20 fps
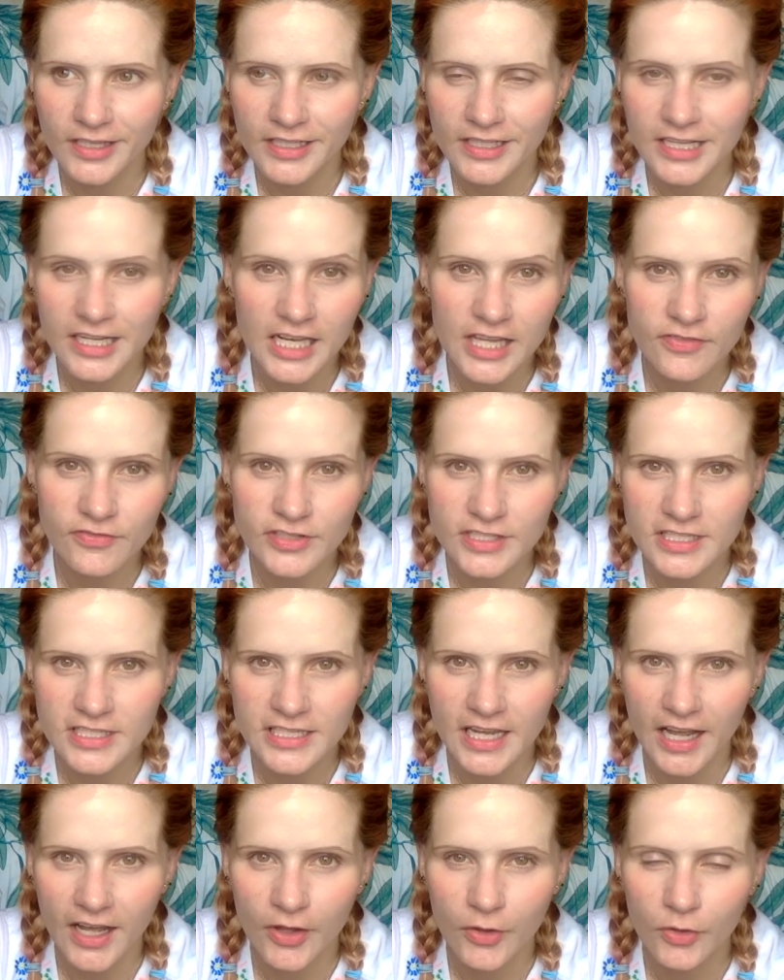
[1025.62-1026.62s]
cliffs
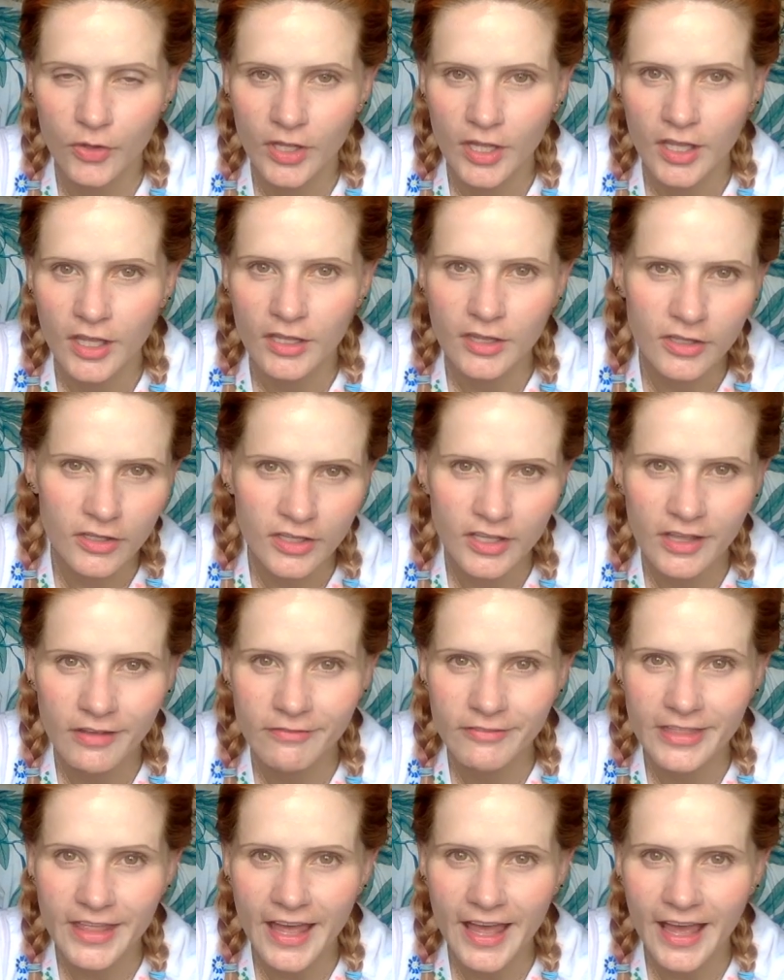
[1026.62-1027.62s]
now. Look
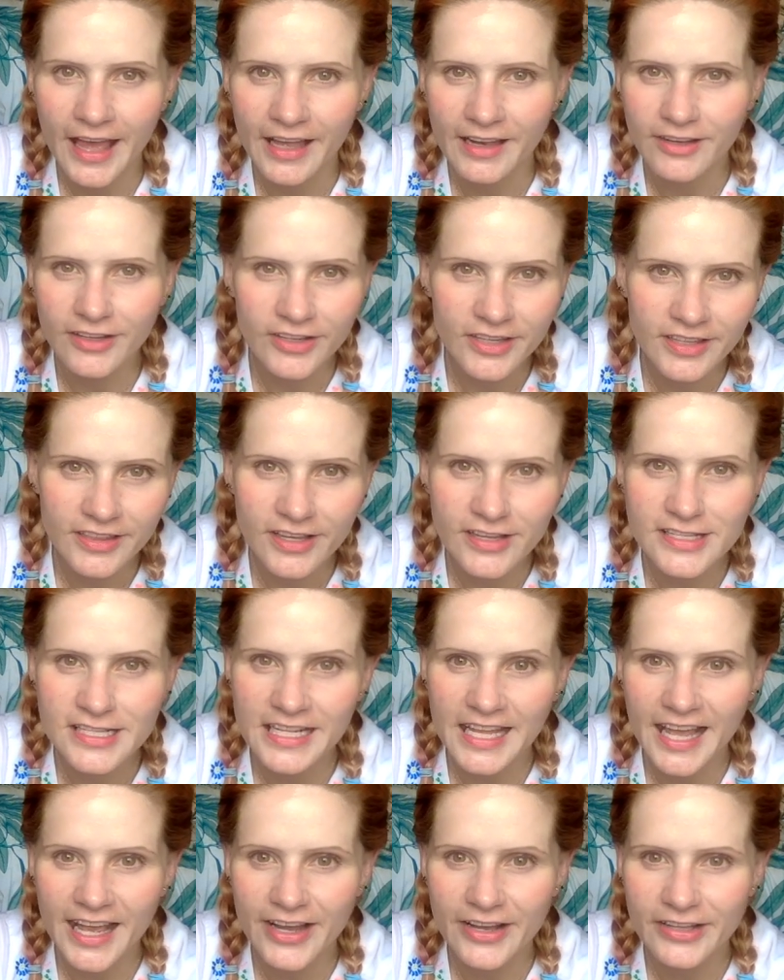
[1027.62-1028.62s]
over there, look at those
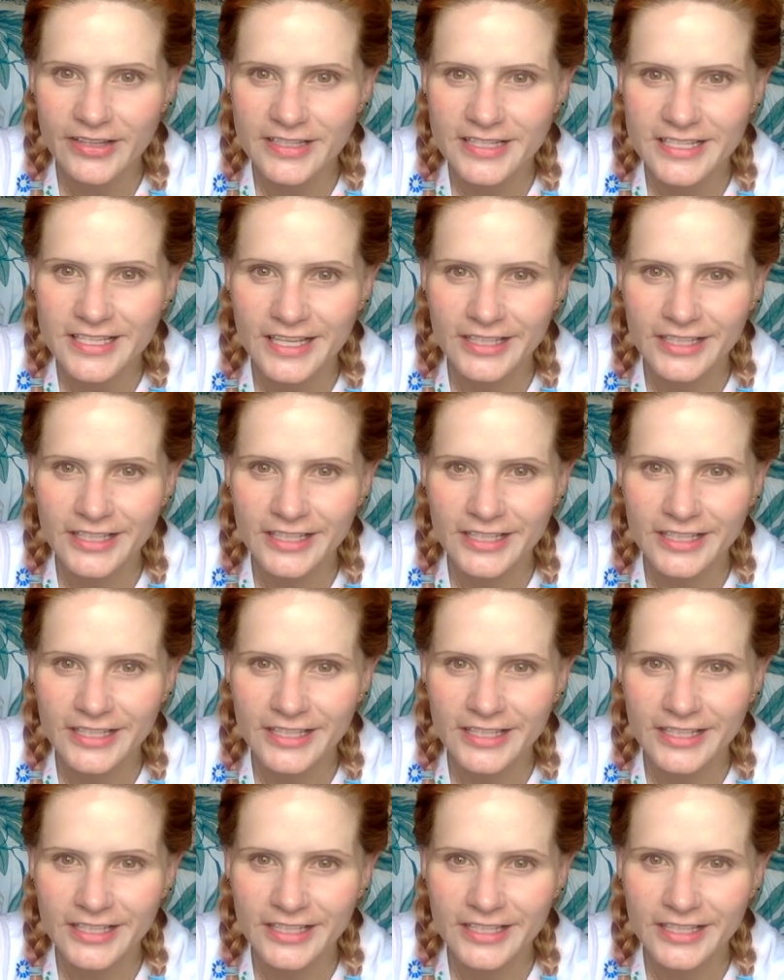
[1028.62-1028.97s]
clouds.